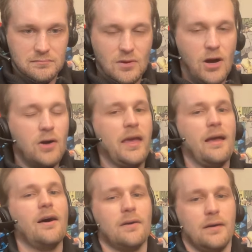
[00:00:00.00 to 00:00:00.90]
said okay, it
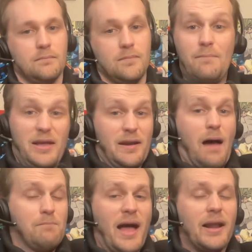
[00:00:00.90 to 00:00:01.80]
or okay. when it was said. I mean,
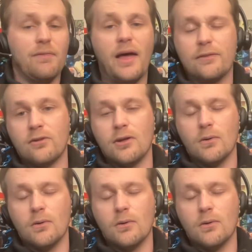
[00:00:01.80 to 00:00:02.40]
I'm bad at that too.